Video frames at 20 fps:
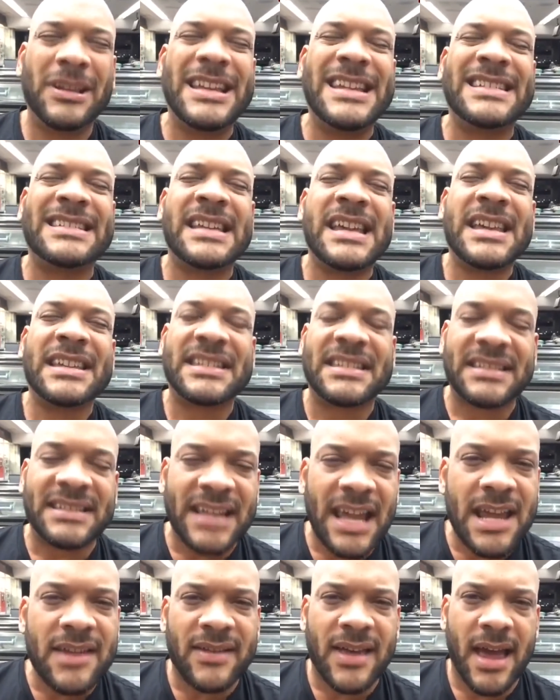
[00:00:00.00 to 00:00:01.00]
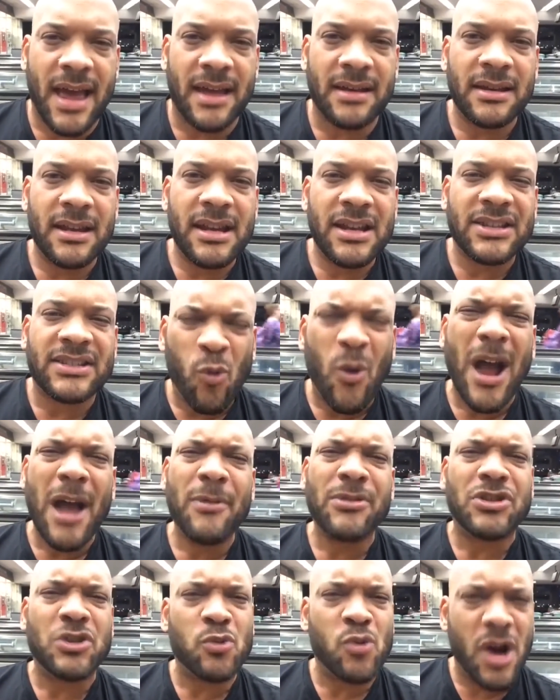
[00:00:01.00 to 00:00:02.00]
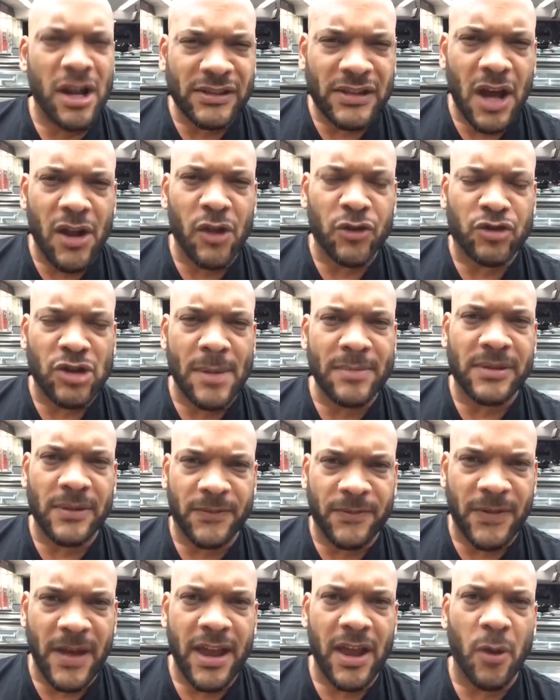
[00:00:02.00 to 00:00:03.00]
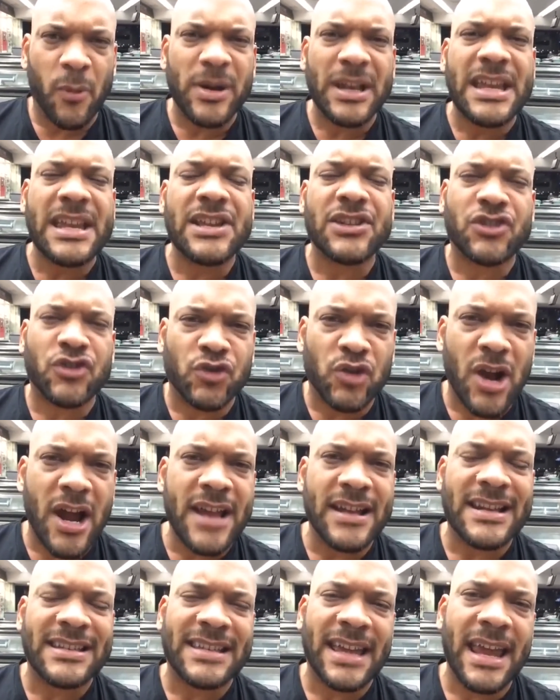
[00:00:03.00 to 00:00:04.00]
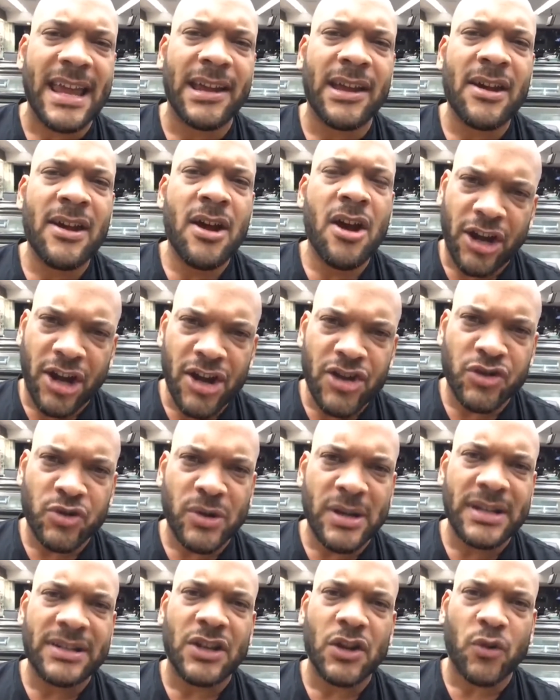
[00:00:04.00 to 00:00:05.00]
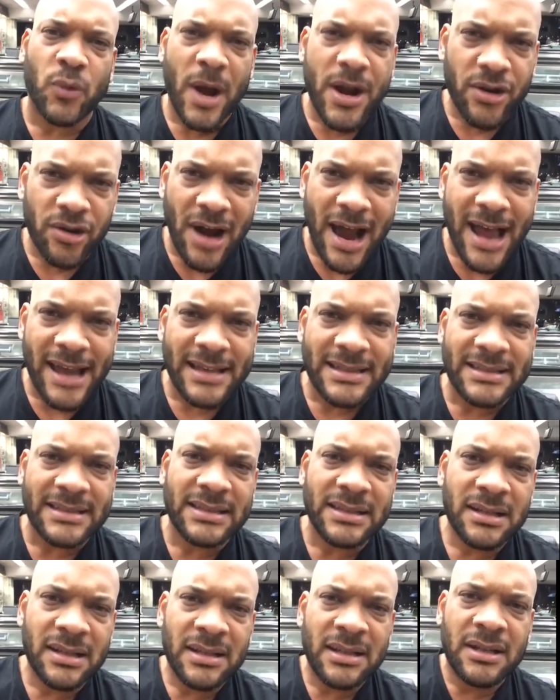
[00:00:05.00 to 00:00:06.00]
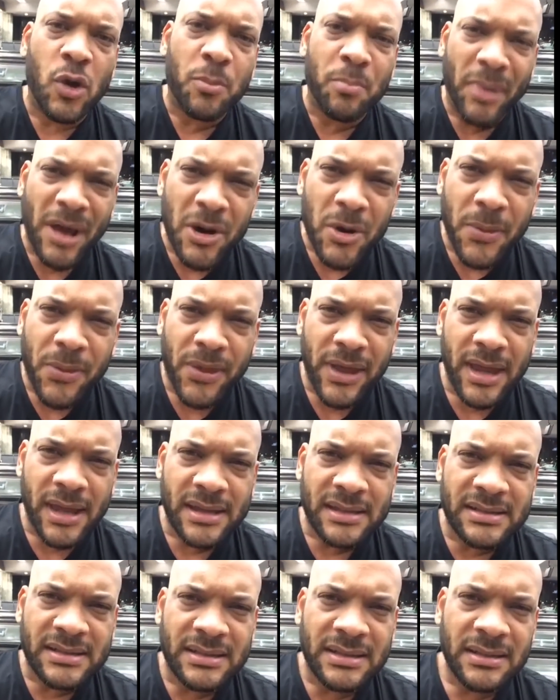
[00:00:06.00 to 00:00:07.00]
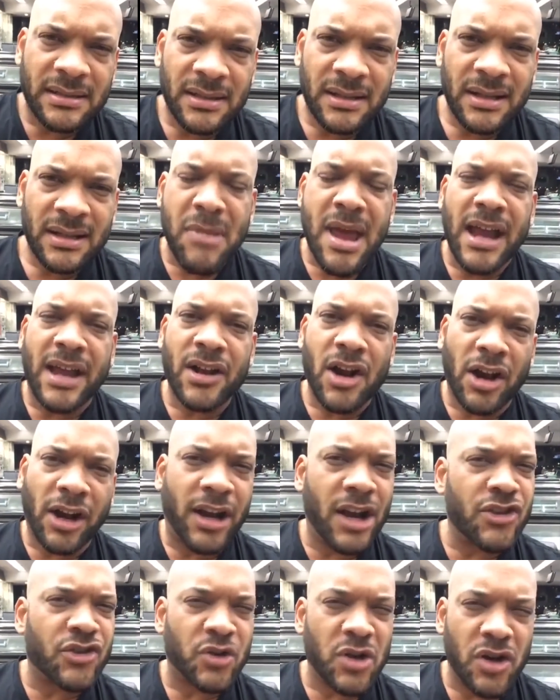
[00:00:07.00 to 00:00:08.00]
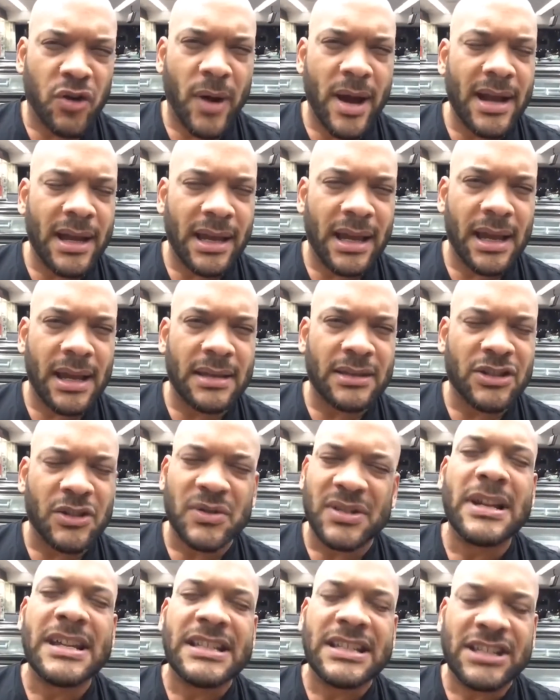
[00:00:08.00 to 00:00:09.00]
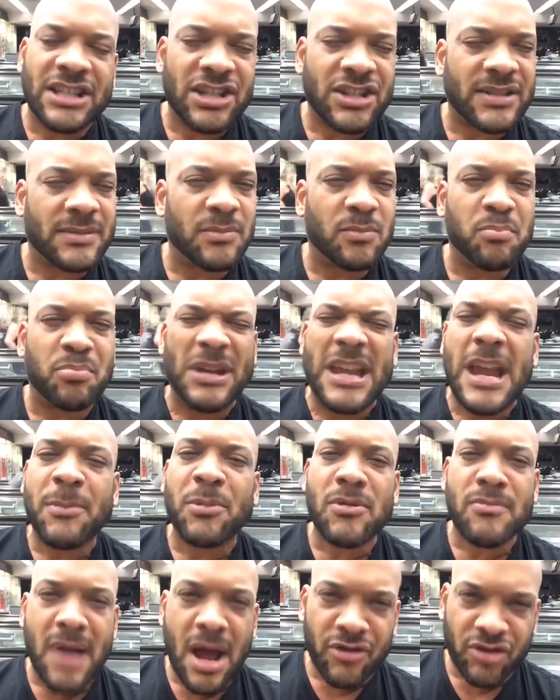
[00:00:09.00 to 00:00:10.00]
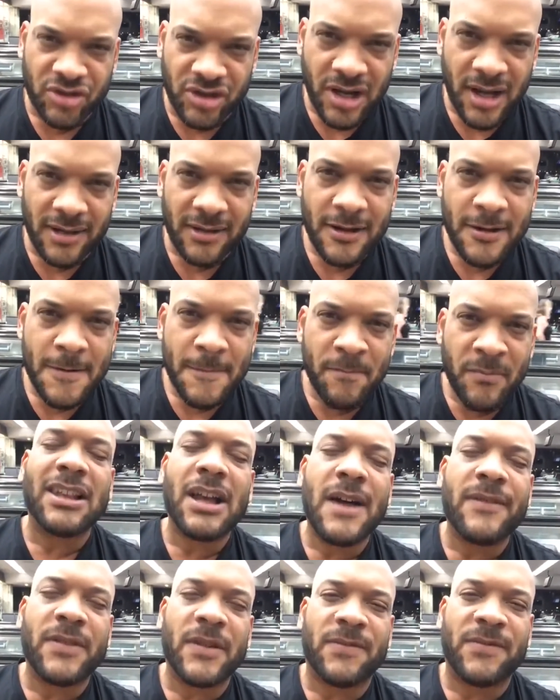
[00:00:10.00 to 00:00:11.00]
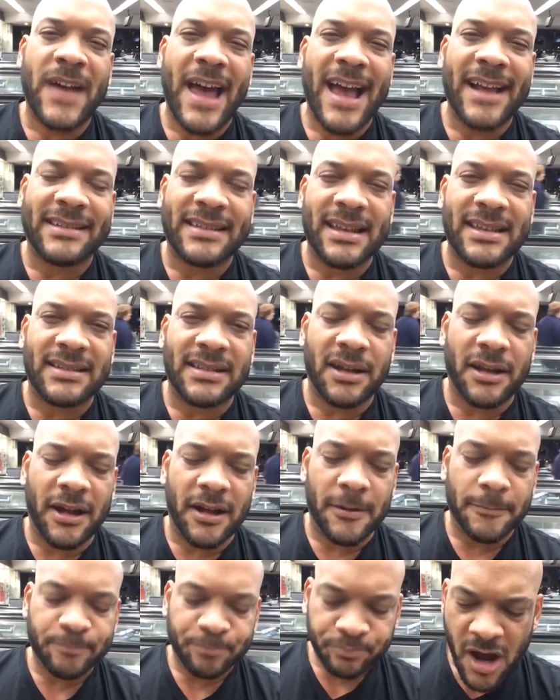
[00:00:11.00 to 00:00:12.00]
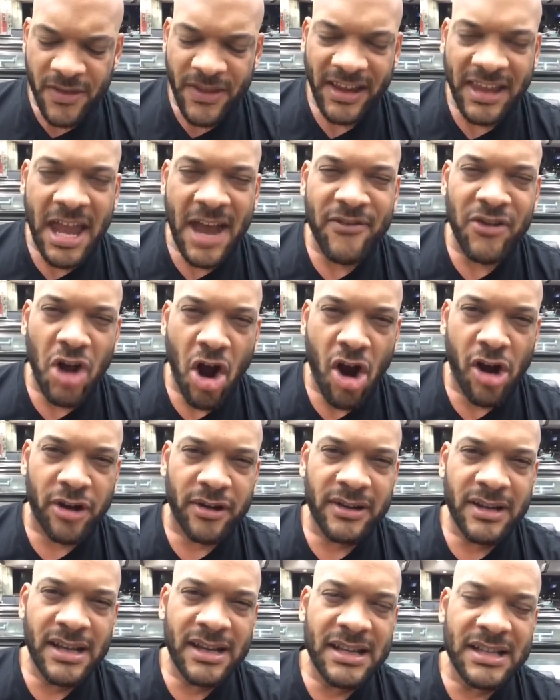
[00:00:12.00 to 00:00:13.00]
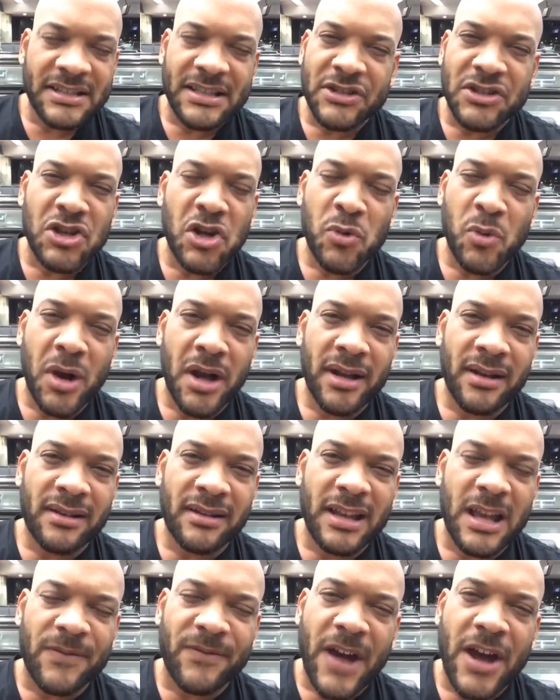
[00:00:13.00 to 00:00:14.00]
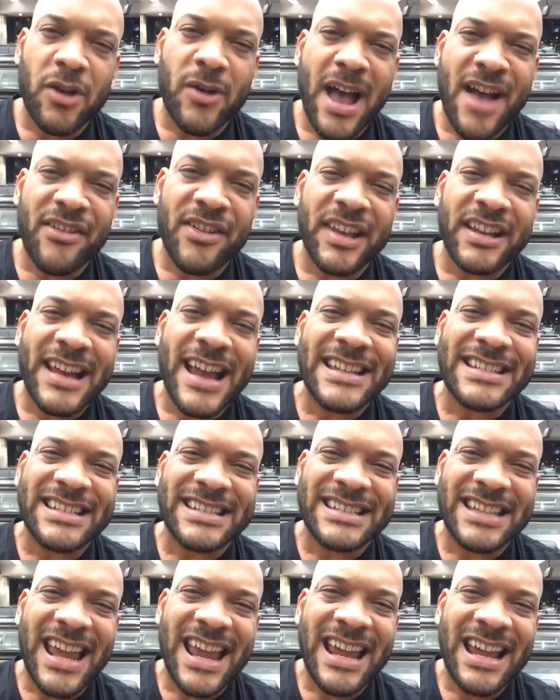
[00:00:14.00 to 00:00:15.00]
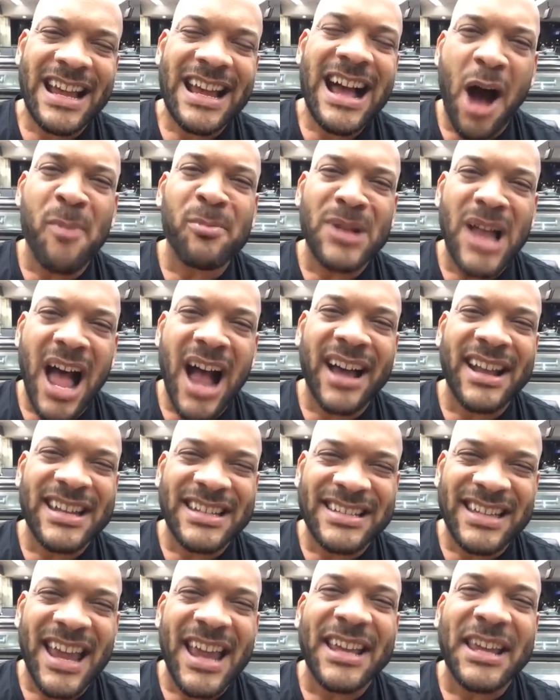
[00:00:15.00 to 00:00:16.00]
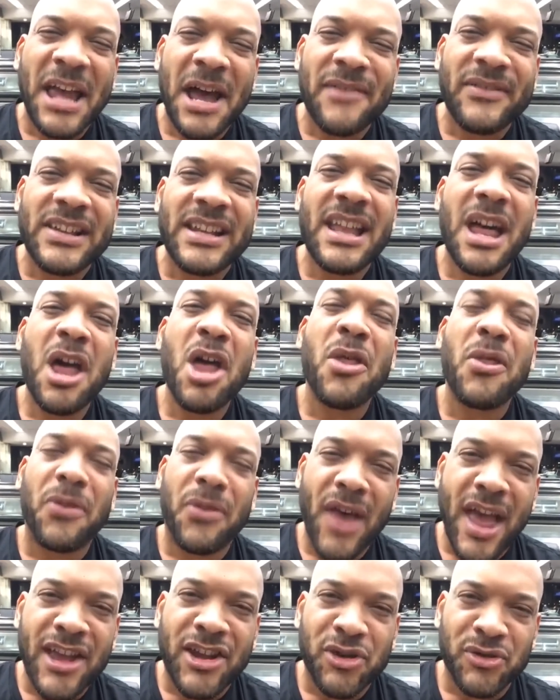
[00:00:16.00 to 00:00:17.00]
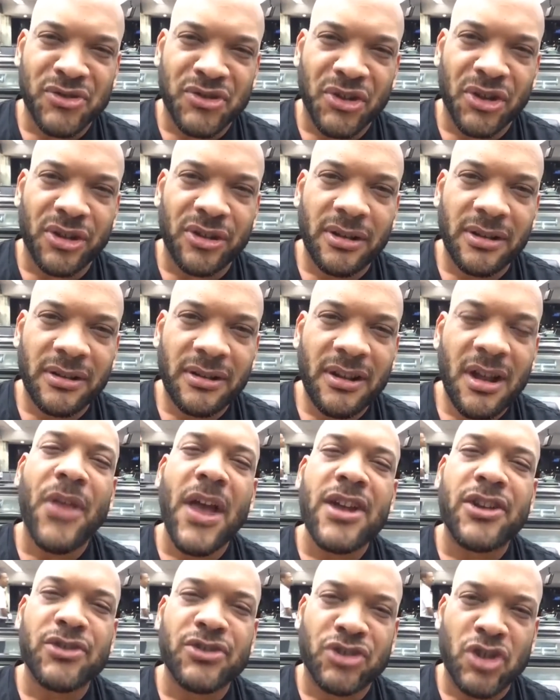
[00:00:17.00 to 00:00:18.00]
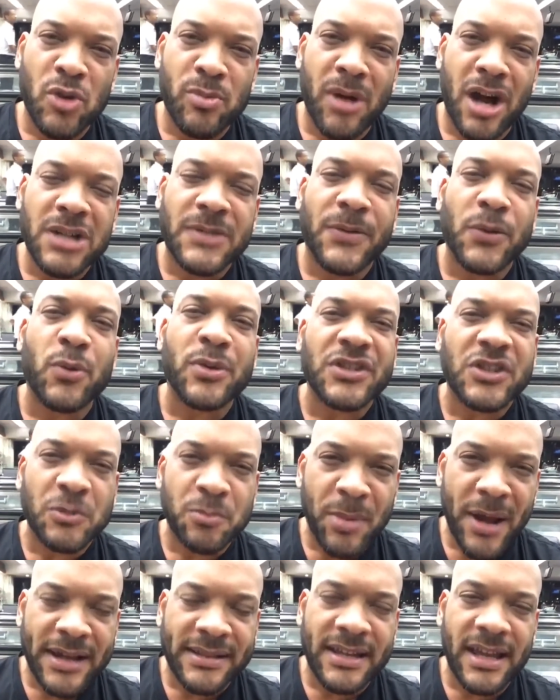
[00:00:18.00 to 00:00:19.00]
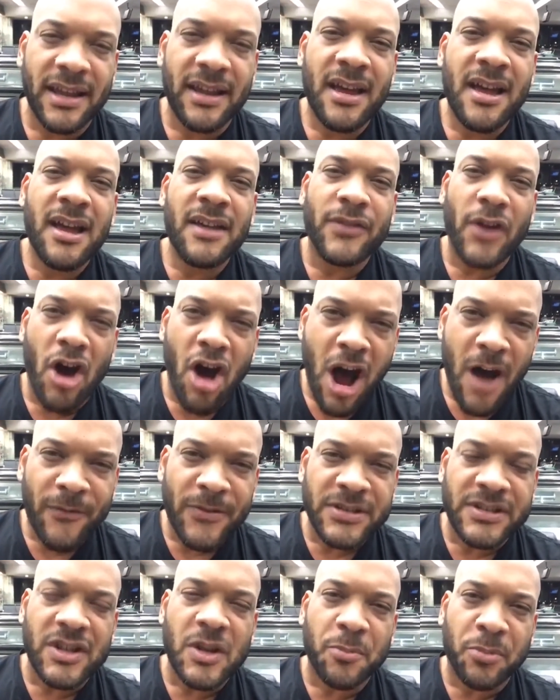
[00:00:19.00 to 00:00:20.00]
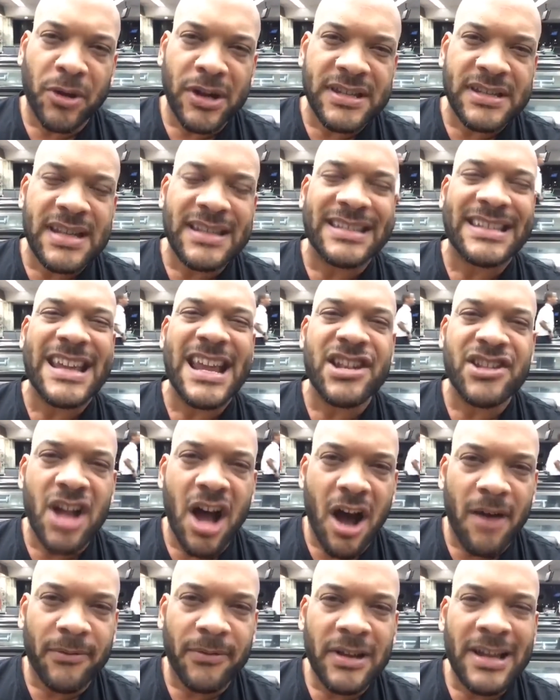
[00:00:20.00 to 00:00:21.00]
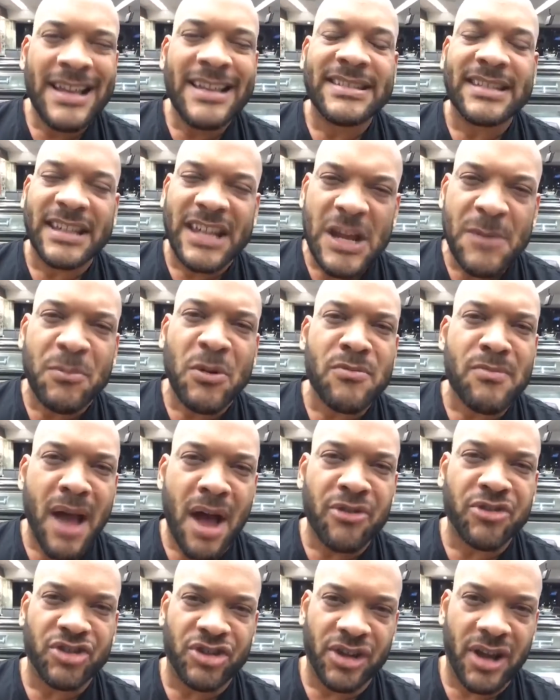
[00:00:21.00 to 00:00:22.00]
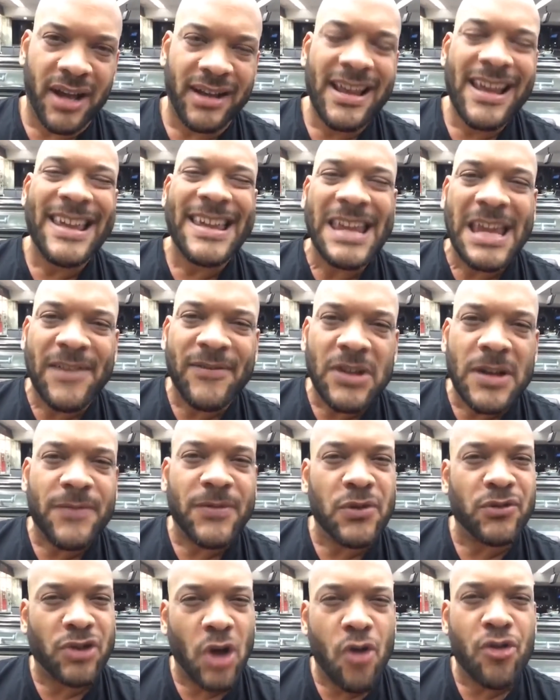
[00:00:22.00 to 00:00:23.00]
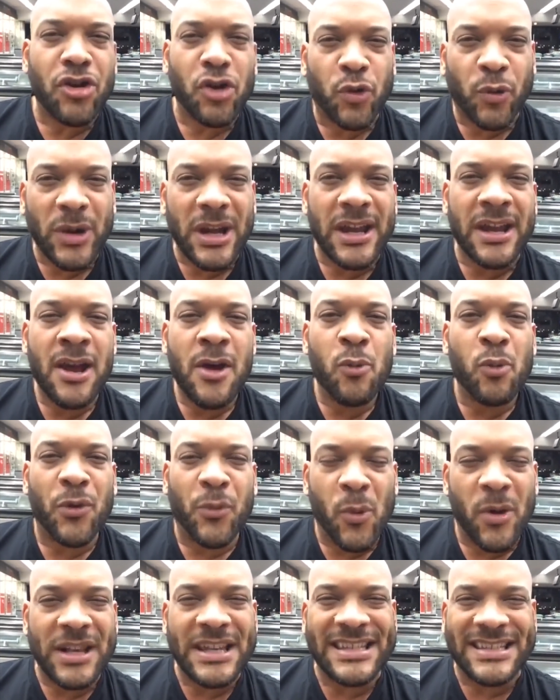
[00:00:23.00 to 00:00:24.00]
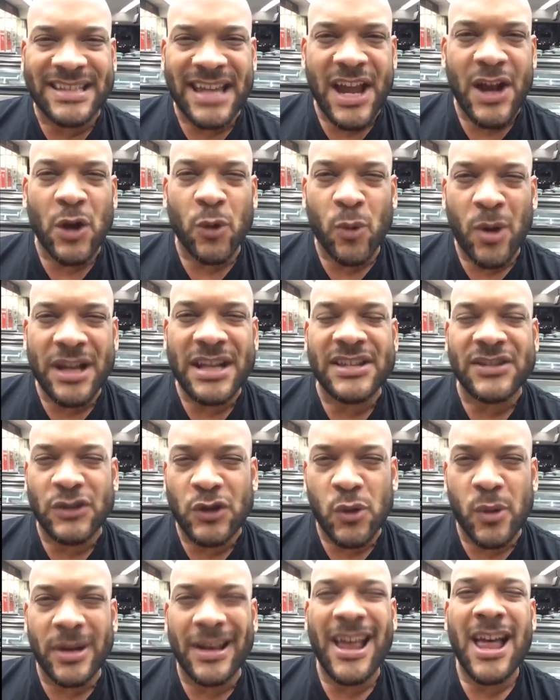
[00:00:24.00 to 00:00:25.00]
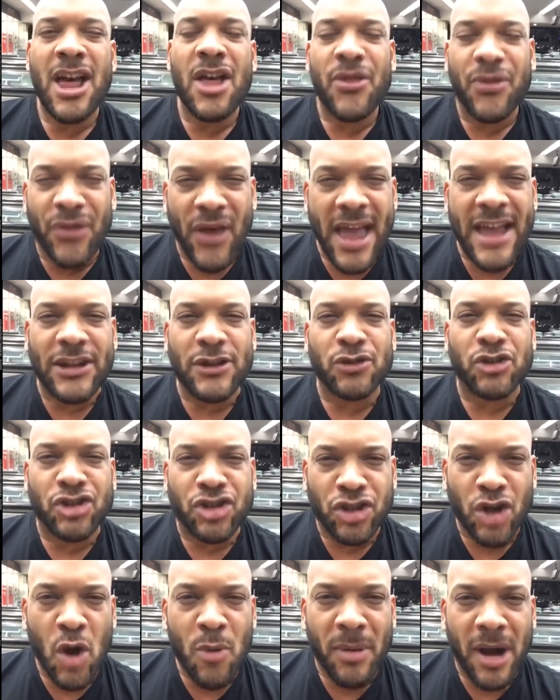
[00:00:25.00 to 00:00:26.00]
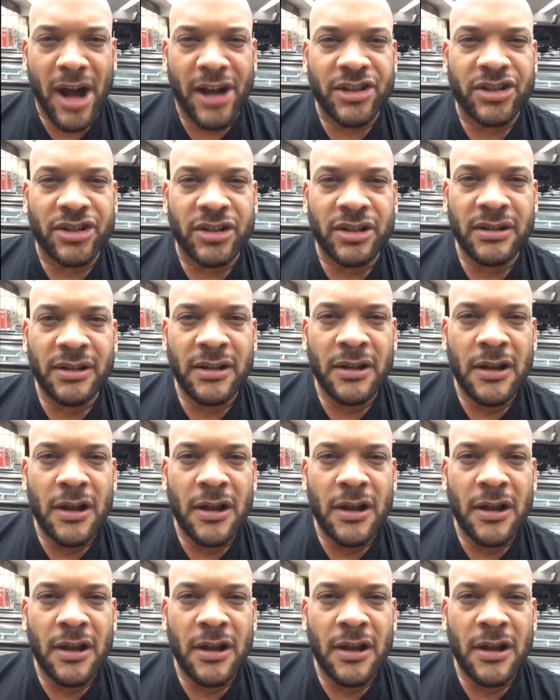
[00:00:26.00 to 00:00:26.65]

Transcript: Please say that. Why would you want Donald Trump to fail when he is trying to take our country to greater heights, doing better things, and making our country great again? Please just keep your mouth shut. I love the fact that uh, uh, that Kevin Hart said, you know what? If I don't have anything nice to say, I'm not gonna say. It. Kevin, Thank you, sir. Thank you so much for respecting the office of the presidency enough to keep your mouth shut, even if you don't agree with what he's saying or what he's doing. Thank you so much